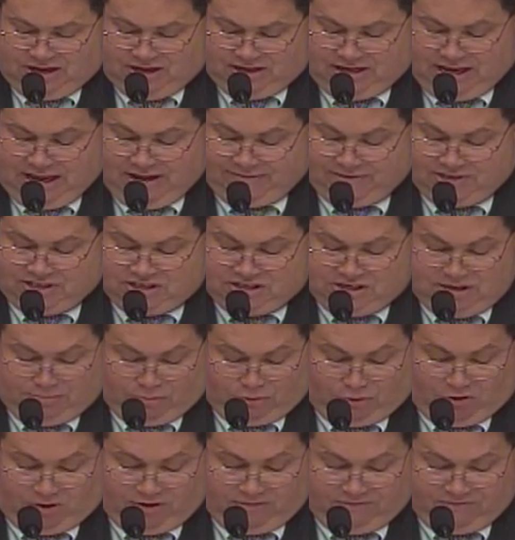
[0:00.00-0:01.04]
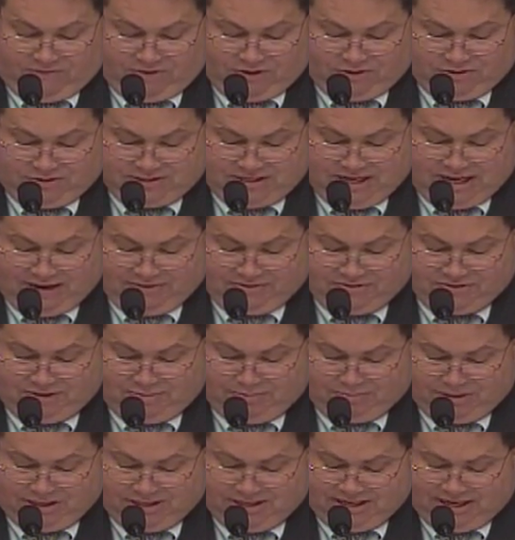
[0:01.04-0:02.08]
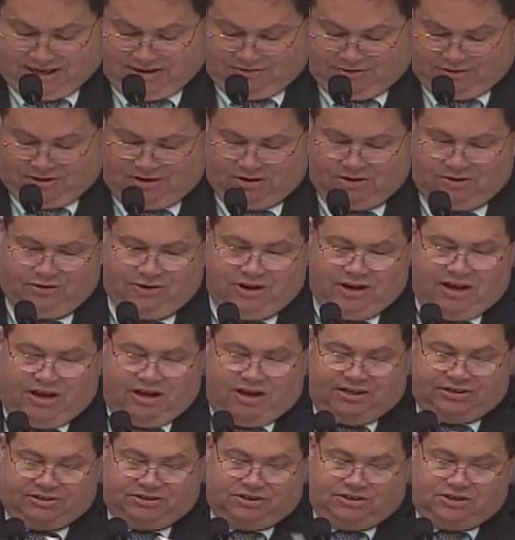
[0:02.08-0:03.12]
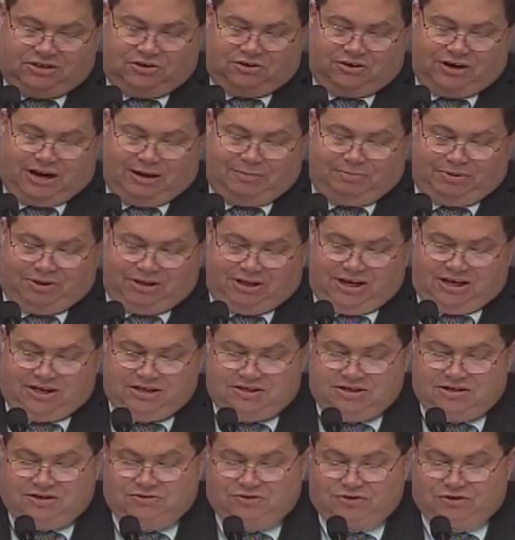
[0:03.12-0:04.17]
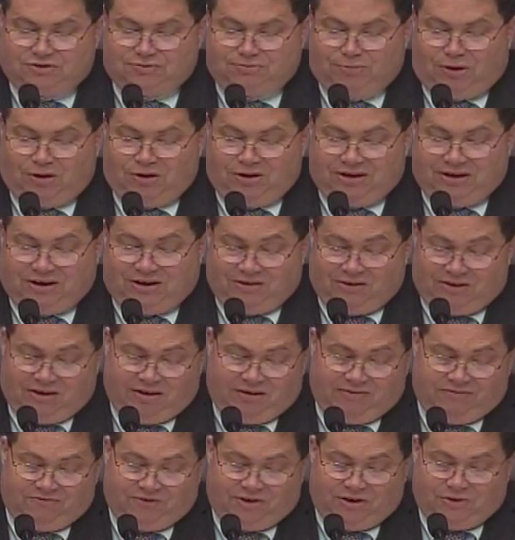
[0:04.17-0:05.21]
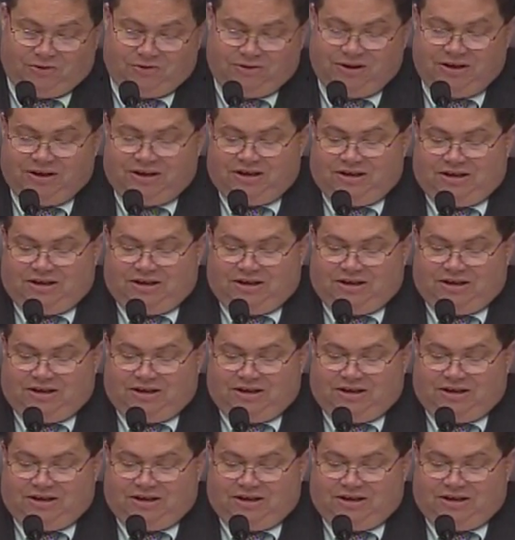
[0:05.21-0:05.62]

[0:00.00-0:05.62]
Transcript: to have its temporary field staff simply download a secure application to a smartphone